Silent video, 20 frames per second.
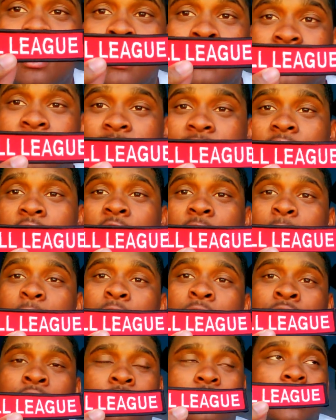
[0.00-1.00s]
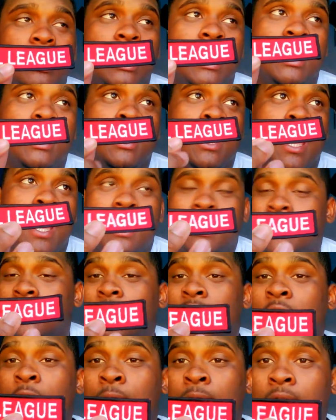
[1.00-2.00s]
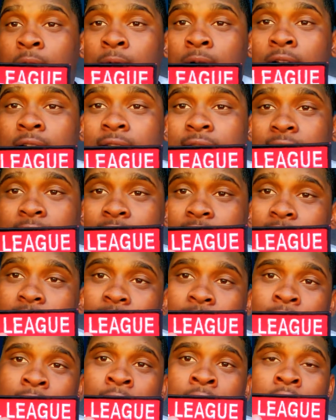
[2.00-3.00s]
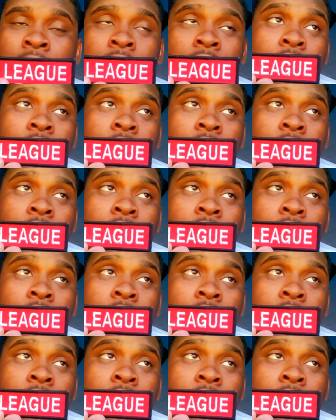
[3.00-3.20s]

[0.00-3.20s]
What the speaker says: as a sophomore, and I didn't know what it was until,